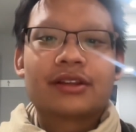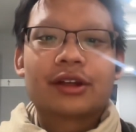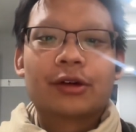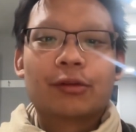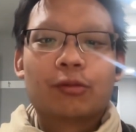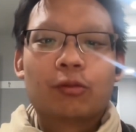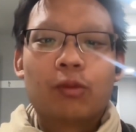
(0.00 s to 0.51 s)

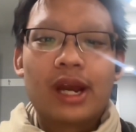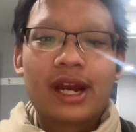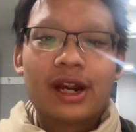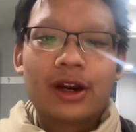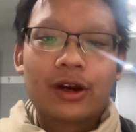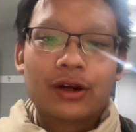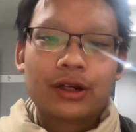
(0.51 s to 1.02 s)
though,
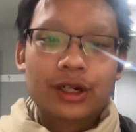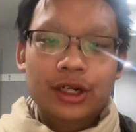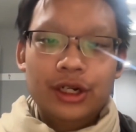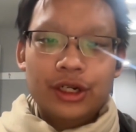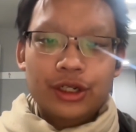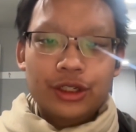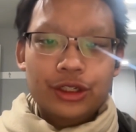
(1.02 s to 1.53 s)
where
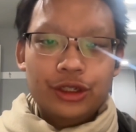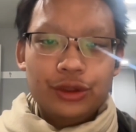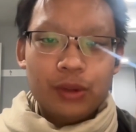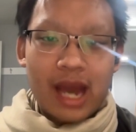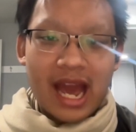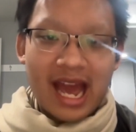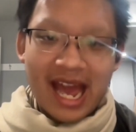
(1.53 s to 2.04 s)

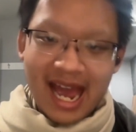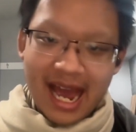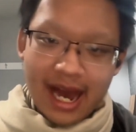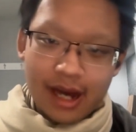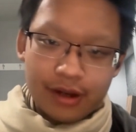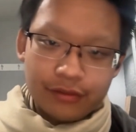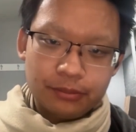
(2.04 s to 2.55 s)
you
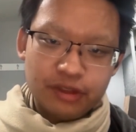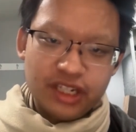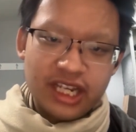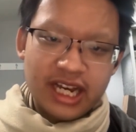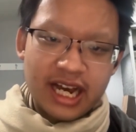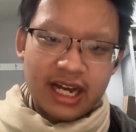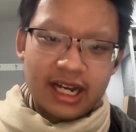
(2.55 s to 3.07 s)
have,
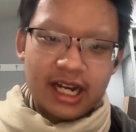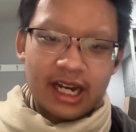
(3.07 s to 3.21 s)
yeah,